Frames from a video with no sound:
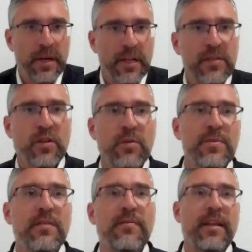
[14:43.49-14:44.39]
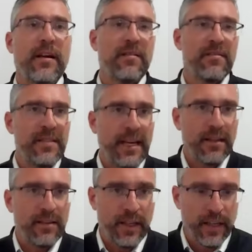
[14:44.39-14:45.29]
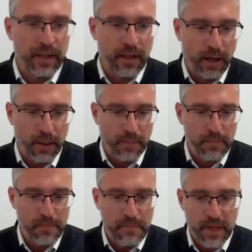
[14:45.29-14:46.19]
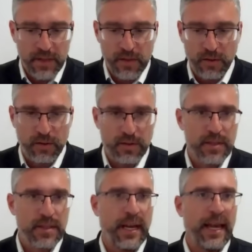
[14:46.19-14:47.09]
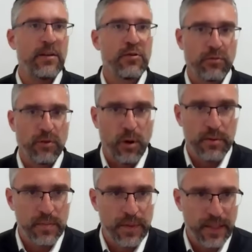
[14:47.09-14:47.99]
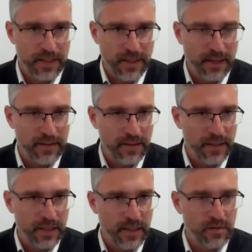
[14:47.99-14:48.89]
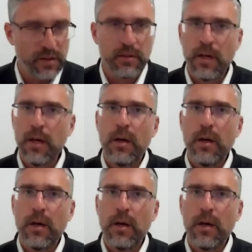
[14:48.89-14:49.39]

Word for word: But in terms of their daily um, missiles and drones being sent into Israel,